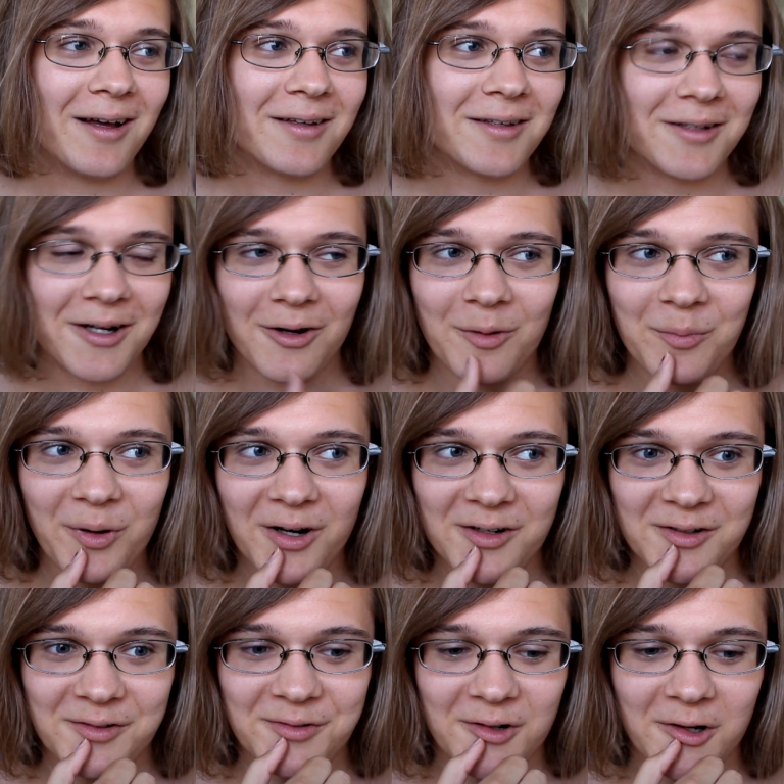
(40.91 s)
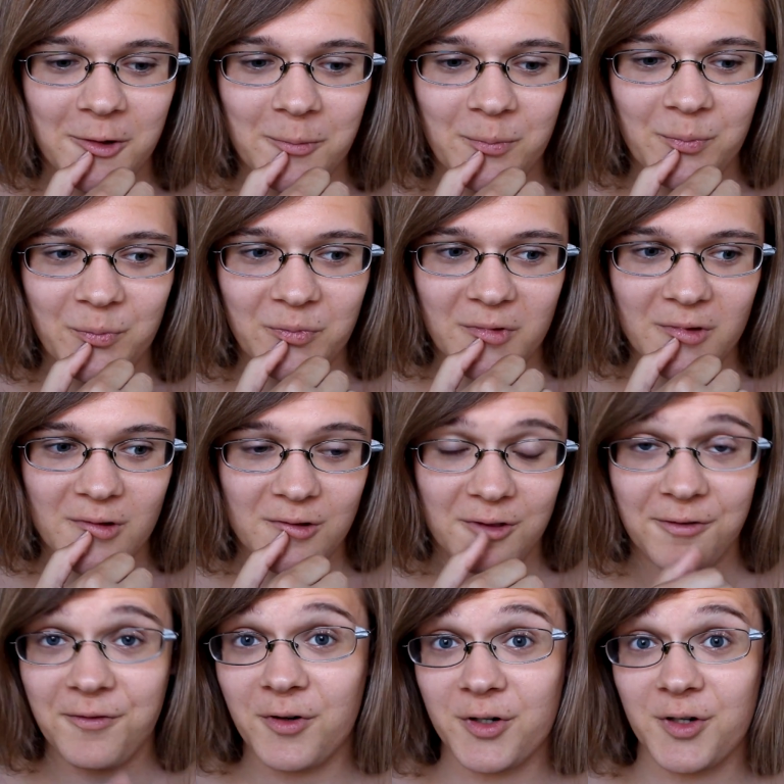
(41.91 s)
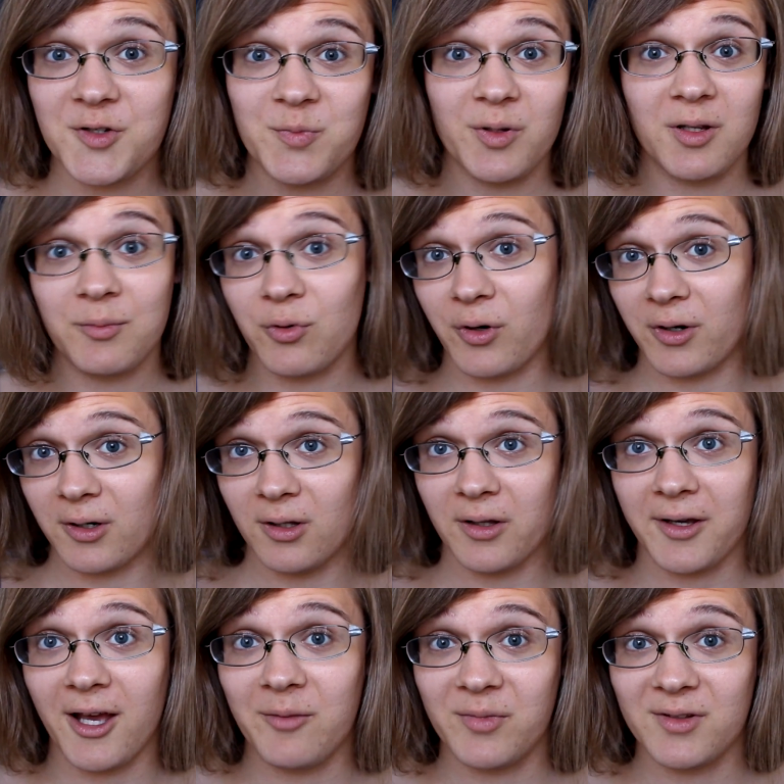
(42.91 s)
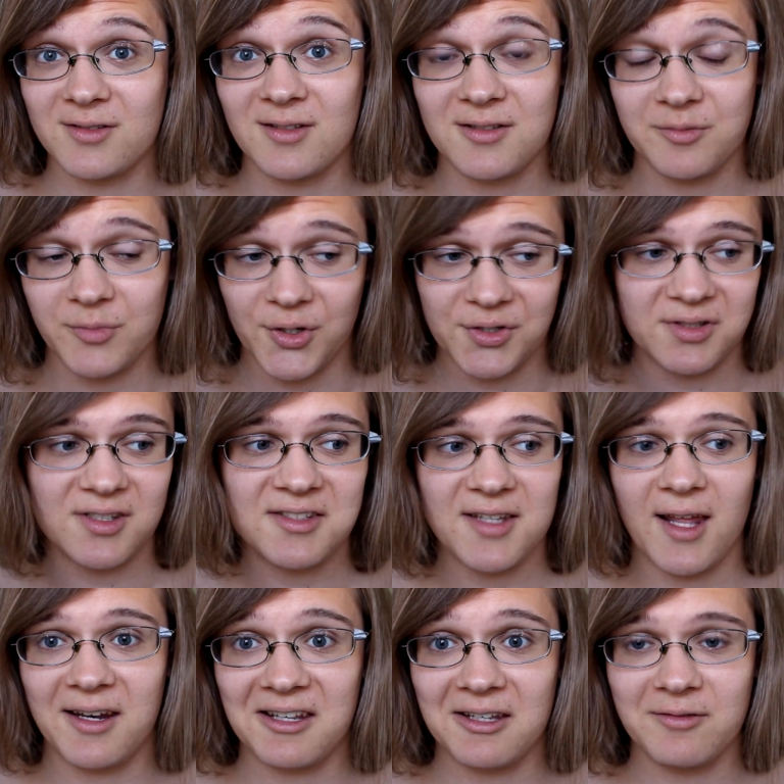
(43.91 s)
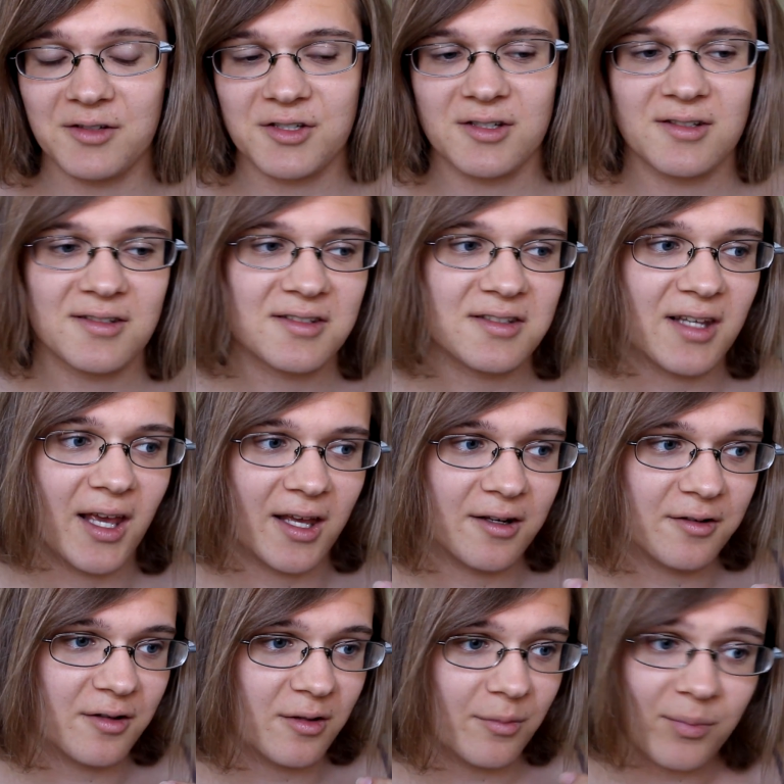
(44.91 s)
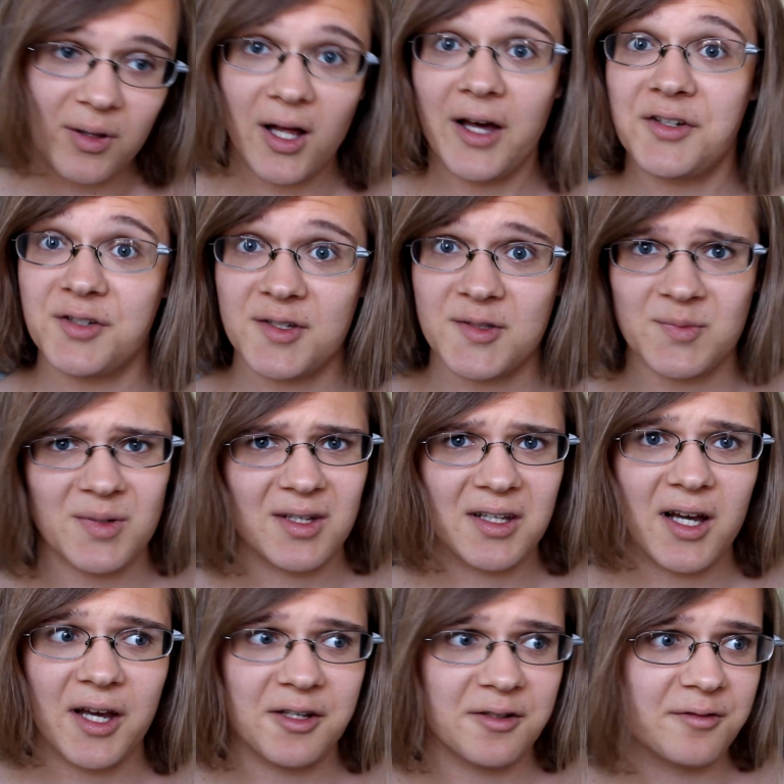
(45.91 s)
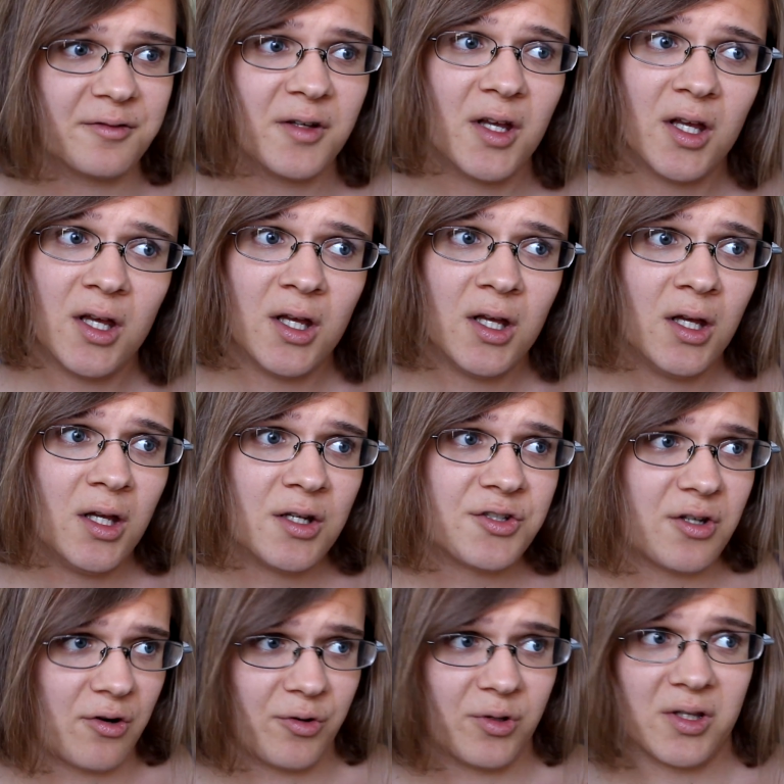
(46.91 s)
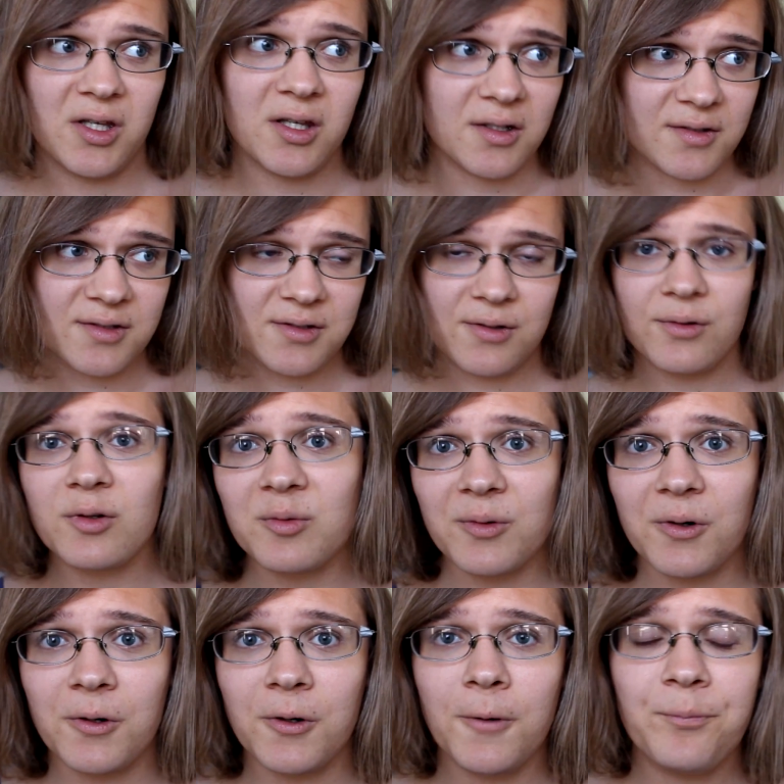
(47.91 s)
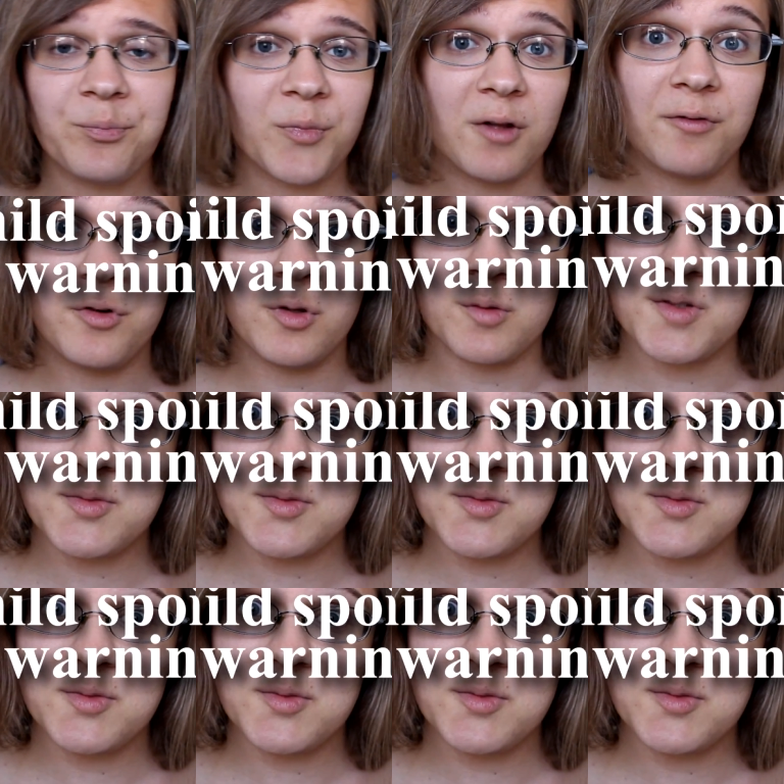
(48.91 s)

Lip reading: You know, apart from the footage being boring to look at because it's mostly static images and the plot just being kind of generally inscrutable and full of